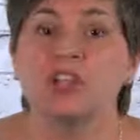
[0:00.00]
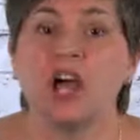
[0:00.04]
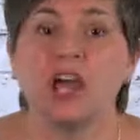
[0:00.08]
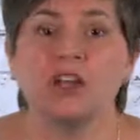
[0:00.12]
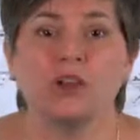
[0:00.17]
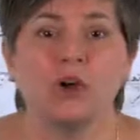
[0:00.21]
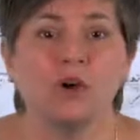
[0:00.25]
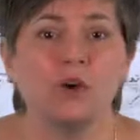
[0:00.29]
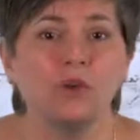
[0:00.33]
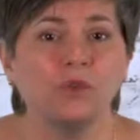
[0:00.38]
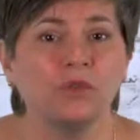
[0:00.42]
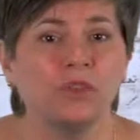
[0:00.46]

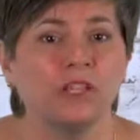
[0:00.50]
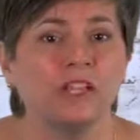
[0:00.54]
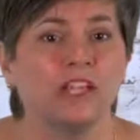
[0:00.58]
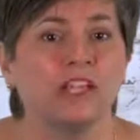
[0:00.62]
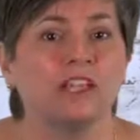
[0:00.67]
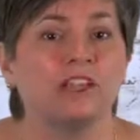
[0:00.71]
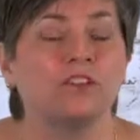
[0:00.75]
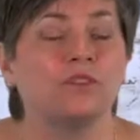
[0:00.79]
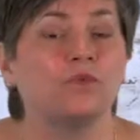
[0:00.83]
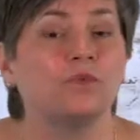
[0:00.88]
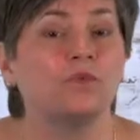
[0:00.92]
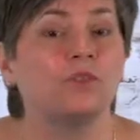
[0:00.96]
not
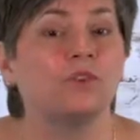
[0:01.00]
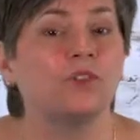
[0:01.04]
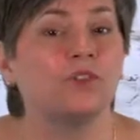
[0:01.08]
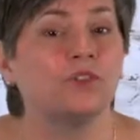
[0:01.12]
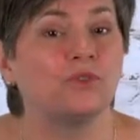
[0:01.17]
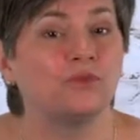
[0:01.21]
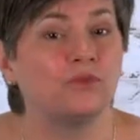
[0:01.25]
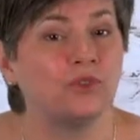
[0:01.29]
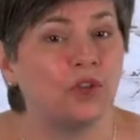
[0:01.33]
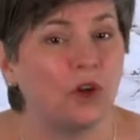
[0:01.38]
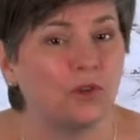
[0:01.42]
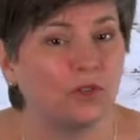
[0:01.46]
only will
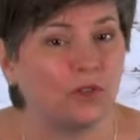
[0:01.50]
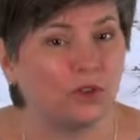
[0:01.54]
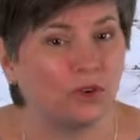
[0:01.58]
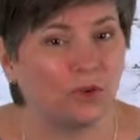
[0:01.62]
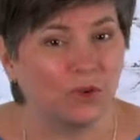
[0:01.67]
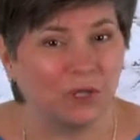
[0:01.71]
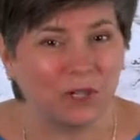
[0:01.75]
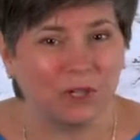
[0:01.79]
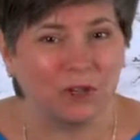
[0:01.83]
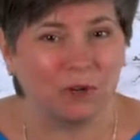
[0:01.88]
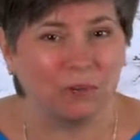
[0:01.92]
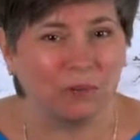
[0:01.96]
you know the
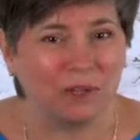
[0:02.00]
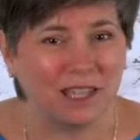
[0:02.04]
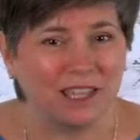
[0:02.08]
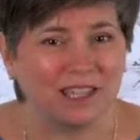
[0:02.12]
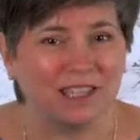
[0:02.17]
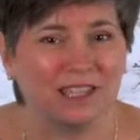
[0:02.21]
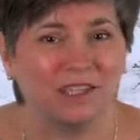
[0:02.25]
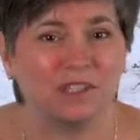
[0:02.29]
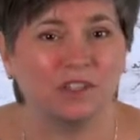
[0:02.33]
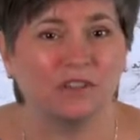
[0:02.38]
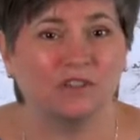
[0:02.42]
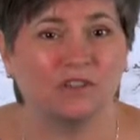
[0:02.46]
critical
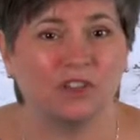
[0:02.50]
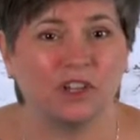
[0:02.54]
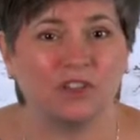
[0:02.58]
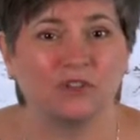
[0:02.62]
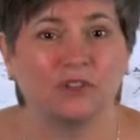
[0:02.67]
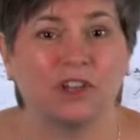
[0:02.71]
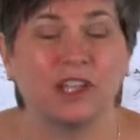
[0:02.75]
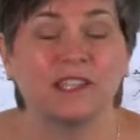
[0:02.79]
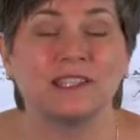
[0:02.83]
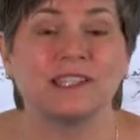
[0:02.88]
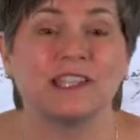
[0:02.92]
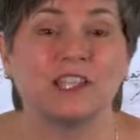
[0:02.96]
pieces of
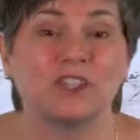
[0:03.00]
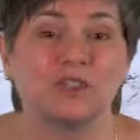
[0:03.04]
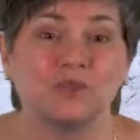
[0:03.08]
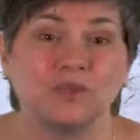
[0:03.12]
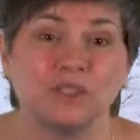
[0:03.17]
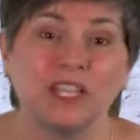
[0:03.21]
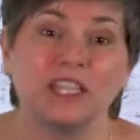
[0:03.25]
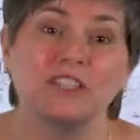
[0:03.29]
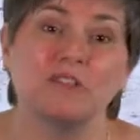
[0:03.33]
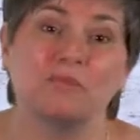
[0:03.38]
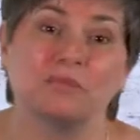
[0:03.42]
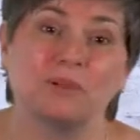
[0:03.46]
fundraising you
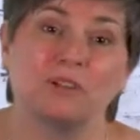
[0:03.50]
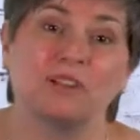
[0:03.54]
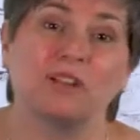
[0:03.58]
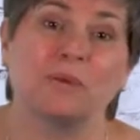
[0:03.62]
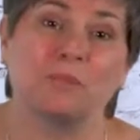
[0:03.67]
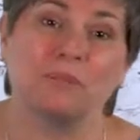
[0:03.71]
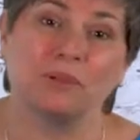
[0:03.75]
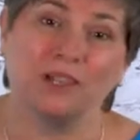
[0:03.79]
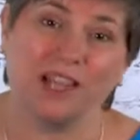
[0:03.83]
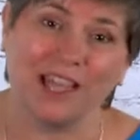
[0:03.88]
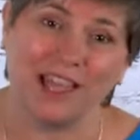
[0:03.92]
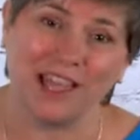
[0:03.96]
need to put
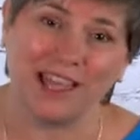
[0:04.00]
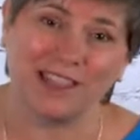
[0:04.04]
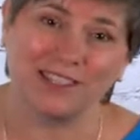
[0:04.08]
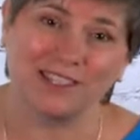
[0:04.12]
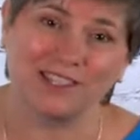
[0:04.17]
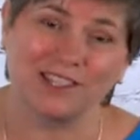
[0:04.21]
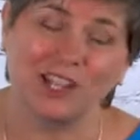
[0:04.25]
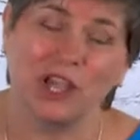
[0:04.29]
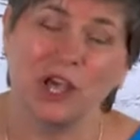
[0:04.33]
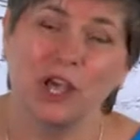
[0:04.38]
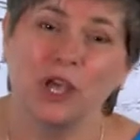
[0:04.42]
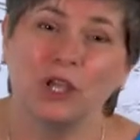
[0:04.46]
in
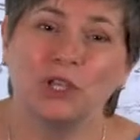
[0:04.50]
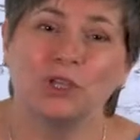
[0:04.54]
place,